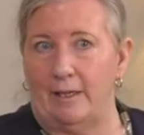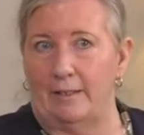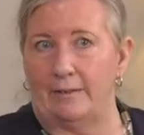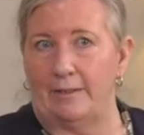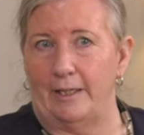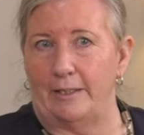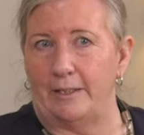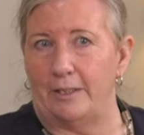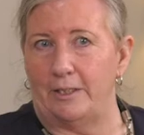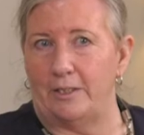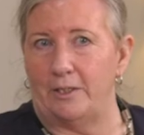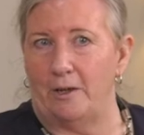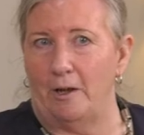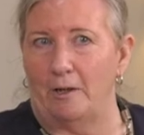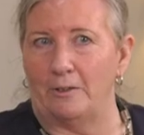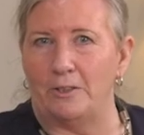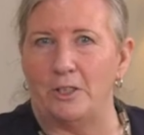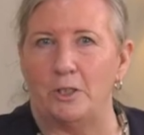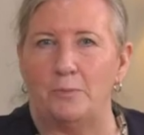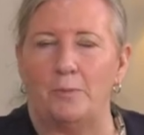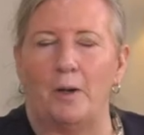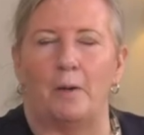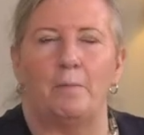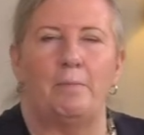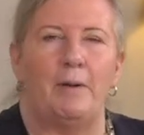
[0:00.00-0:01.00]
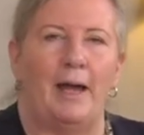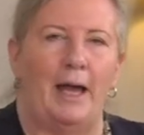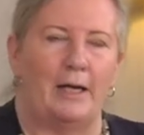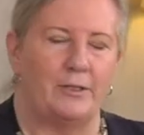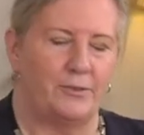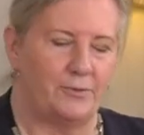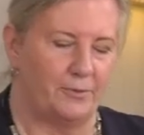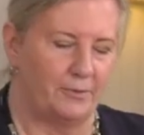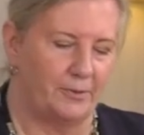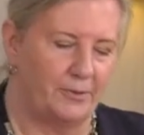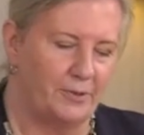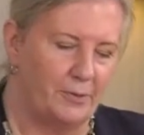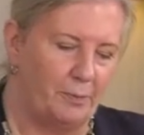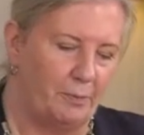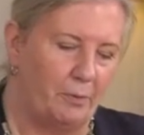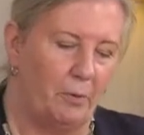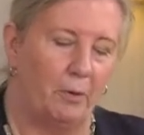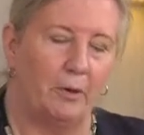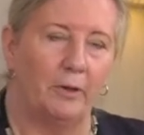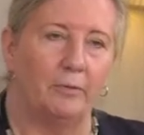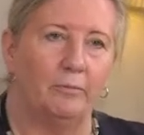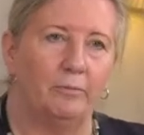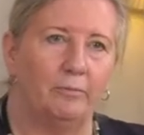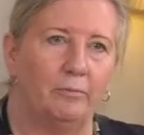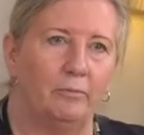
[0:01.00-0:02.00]
I'd like to talk to you about pastoral
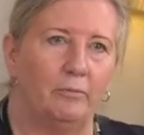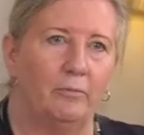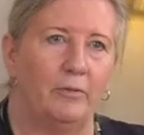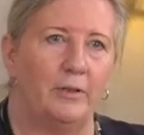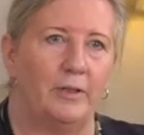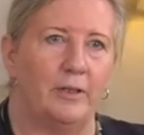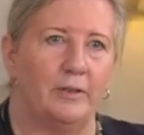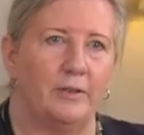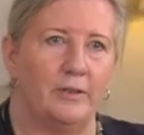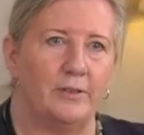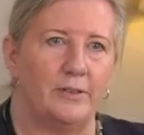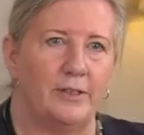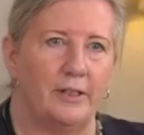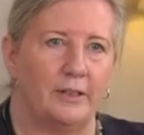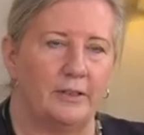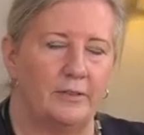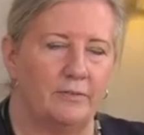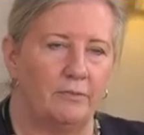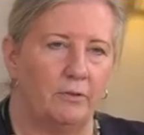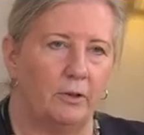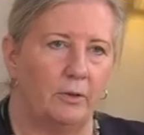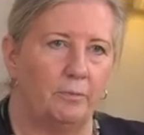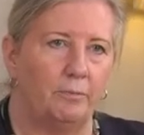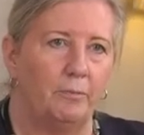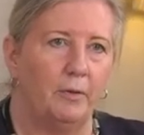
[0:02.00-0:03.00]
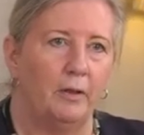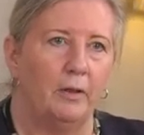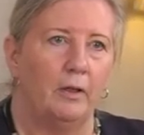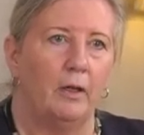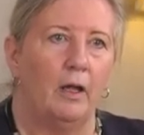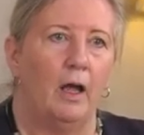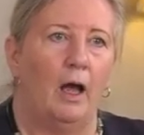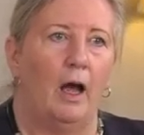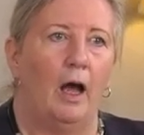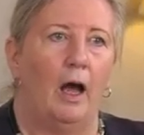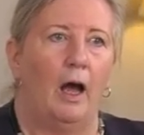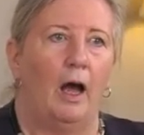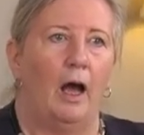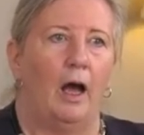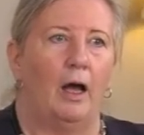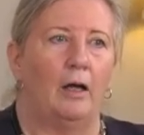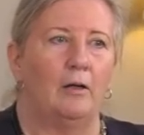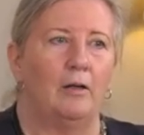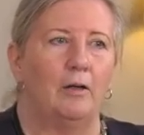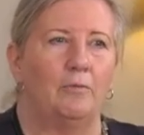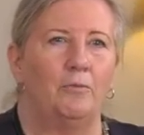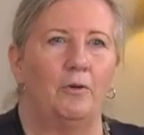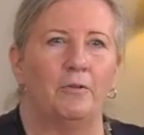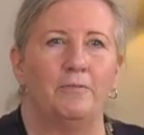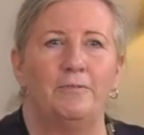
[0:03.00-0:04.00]
support within the sixth form.
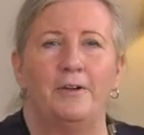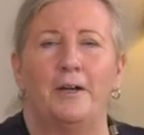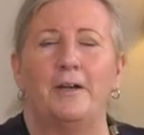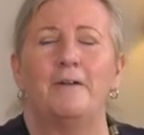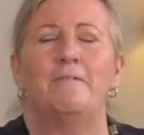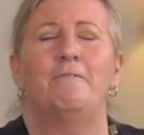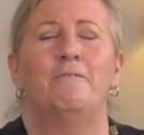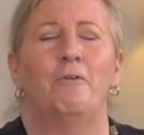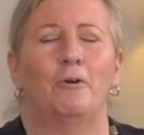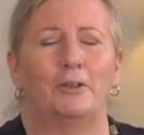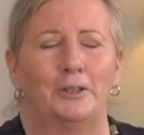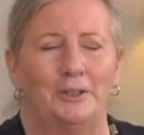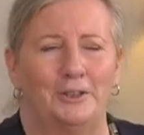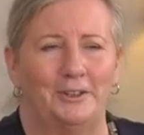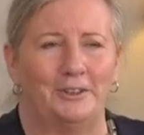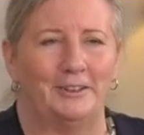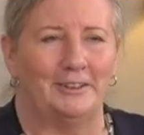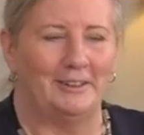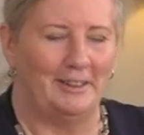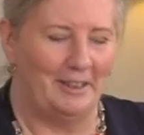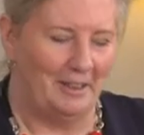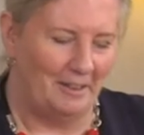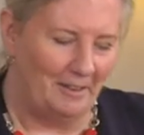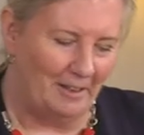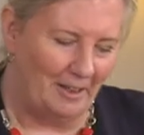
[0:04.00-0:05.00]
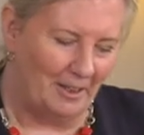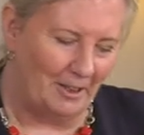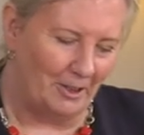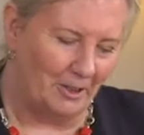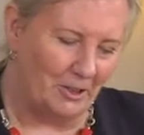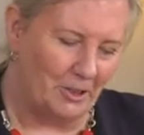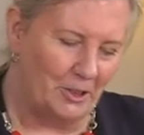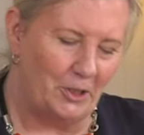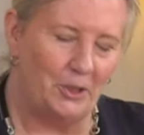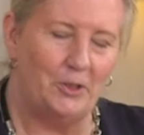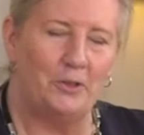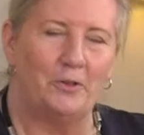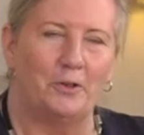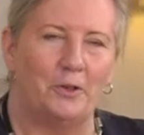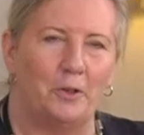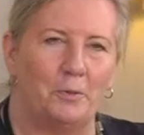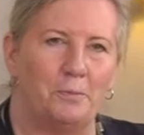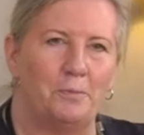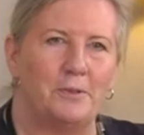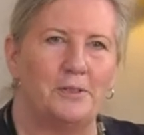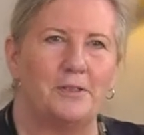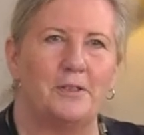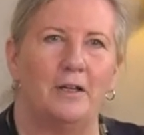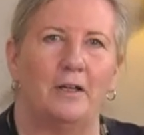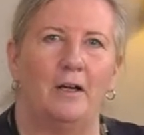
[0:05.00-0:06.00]
We're very fortunate in that our tutor
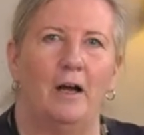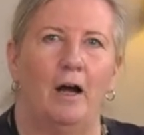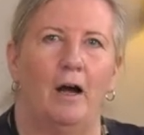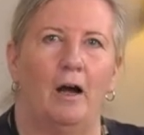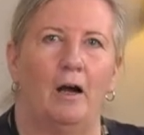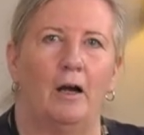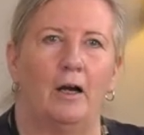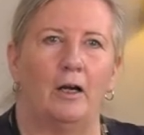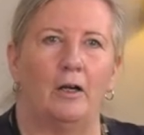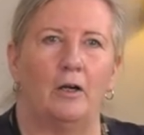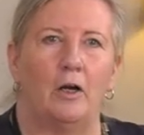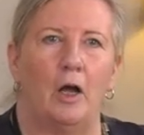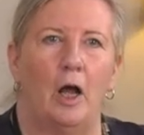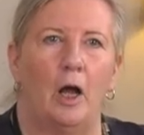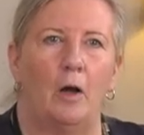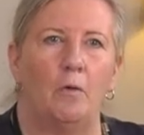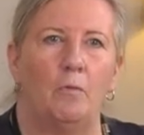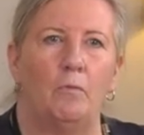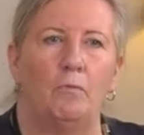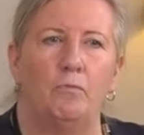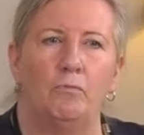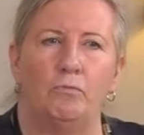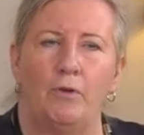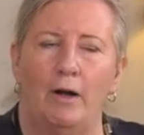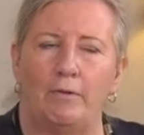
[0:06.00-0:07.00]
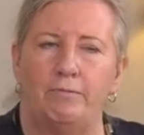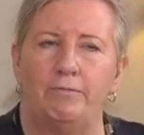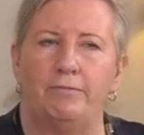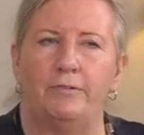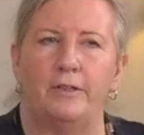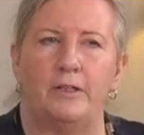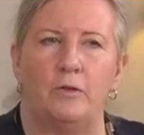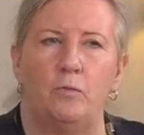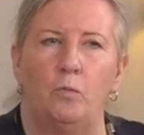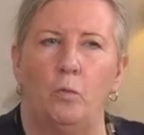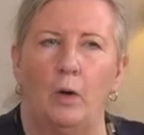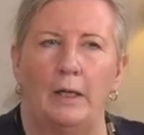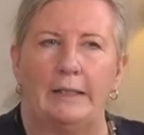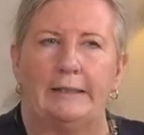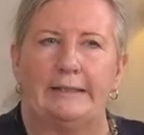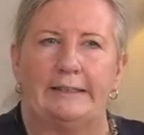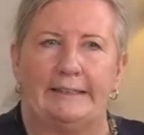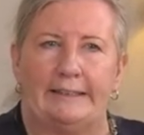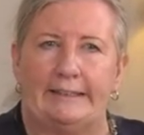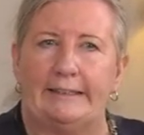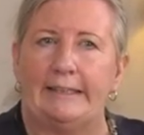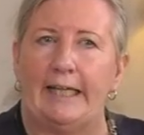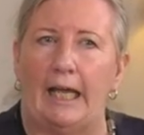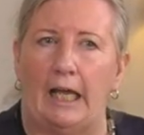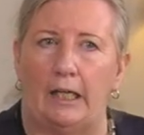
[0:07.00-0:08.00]
groups are roughly 1
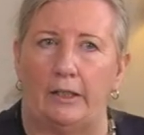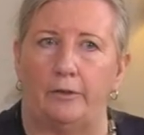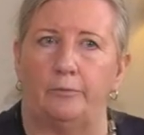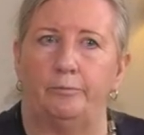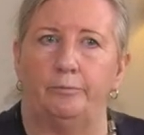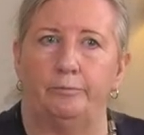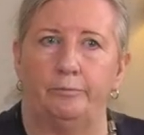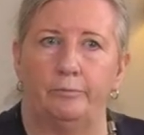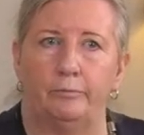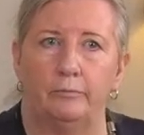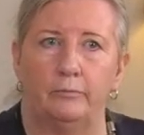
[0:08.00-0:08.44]
to 10.